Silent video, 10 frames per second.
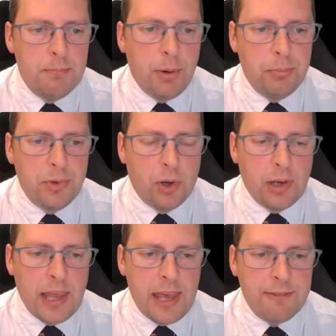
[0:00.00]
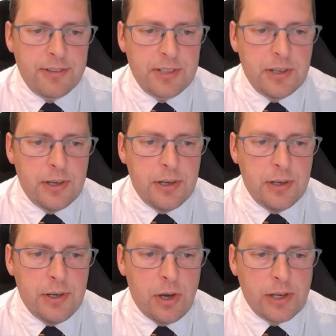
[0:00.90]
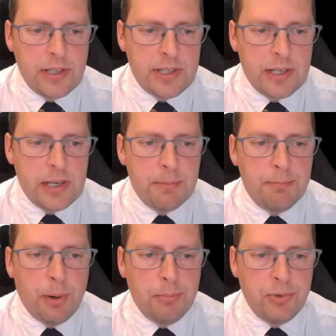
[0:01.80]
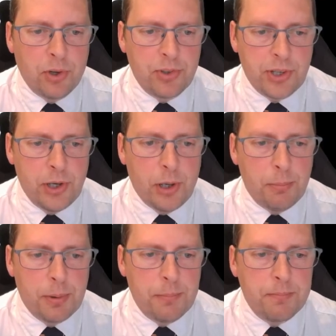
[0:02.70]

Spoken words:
bob.left 90, bob.up.